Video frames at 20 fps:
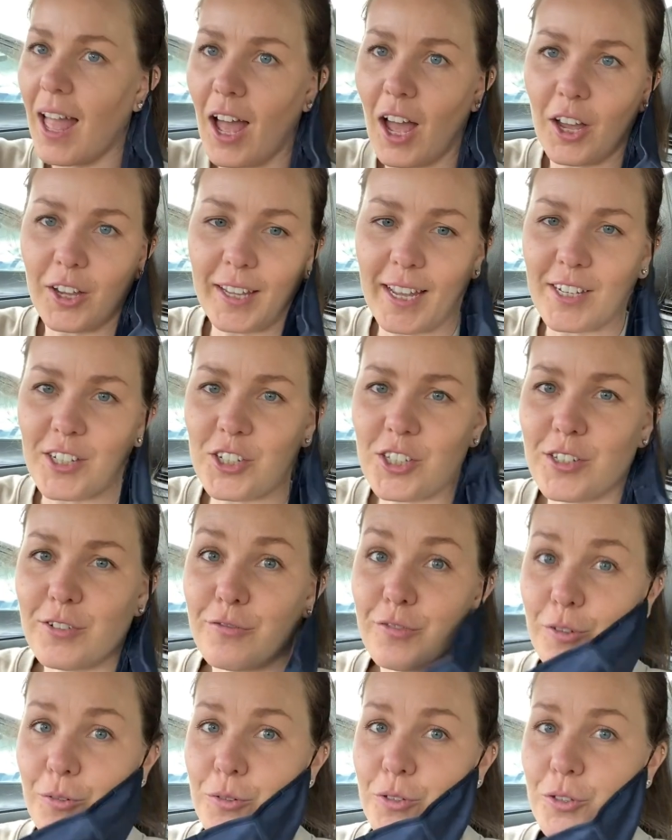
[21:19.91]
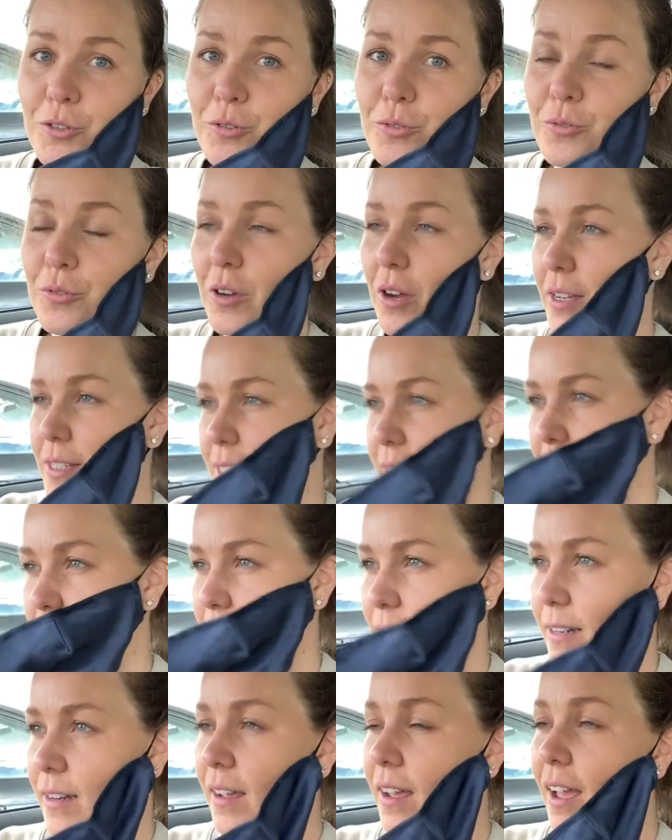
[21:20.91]
Okay, just to fill you guys
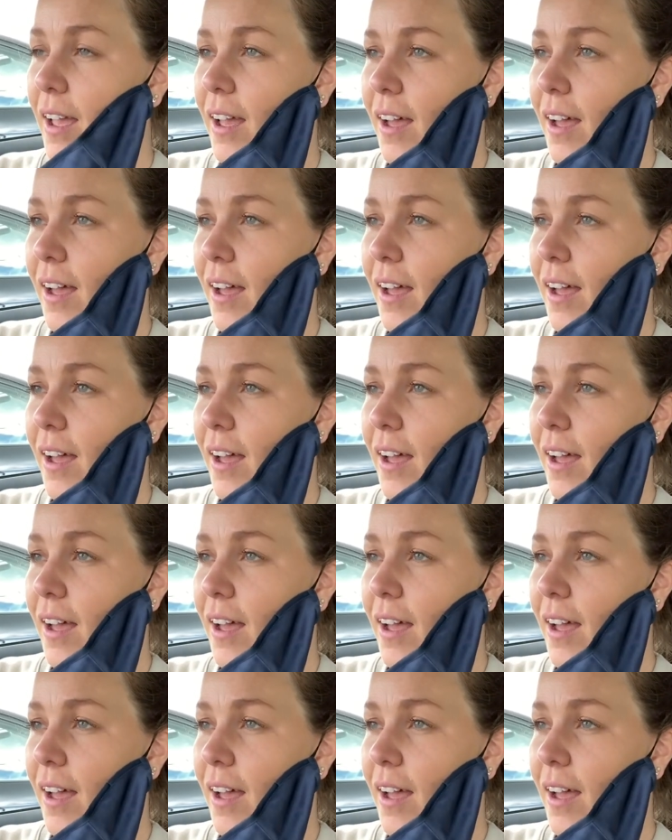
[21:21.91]
in,